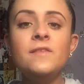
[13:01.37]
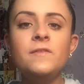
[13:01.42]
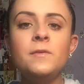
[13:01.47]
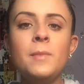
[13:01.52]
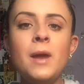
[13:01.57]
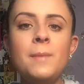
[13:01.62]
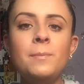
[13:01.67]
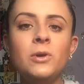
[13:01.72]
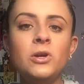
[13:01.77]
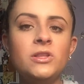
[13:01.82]
And then
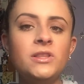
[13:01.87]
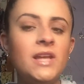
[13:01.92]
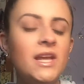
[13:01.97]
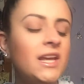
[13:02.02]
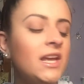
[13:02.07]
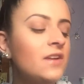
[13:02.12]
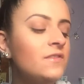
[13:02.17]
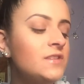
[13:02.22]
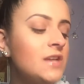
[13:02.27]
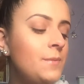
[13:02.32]
for my
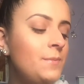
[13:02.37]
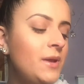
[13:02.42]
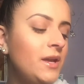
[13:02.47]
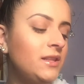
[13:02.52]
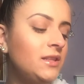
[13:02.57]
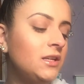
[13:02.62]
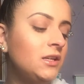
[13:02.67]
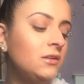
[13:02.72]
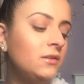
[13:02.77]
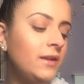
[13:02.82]
birthday gift, I
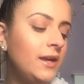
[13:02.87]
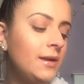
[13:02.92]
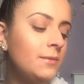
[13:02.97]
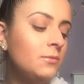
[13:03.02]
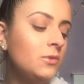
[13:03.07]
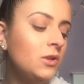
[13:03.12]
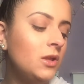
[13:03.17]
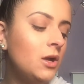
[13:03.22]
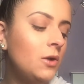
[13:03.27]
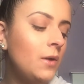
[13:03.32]
picked the
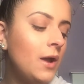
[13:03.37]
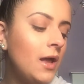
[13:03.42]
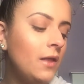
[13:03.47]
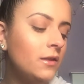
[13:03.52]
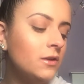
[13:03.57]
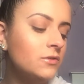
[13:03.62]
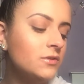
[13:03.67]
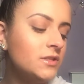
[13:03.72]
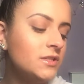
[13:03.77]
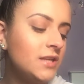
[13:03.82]
Glamglow
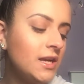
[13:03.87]
Hello